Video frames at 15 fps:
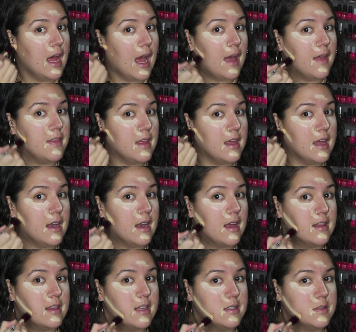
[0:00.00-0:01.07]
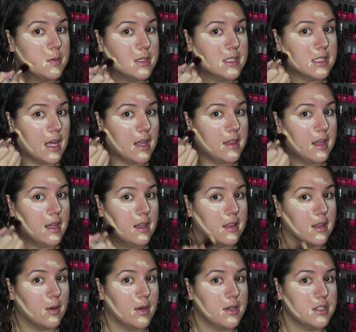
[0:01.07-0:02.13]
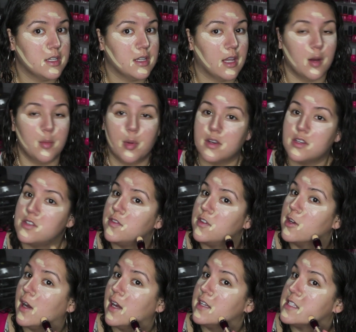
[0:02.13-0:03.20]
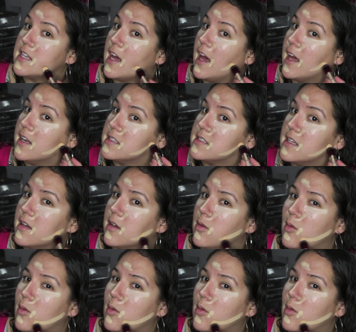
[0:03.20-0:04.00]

And then this was, I think, the question that a bunch of you guys had is like,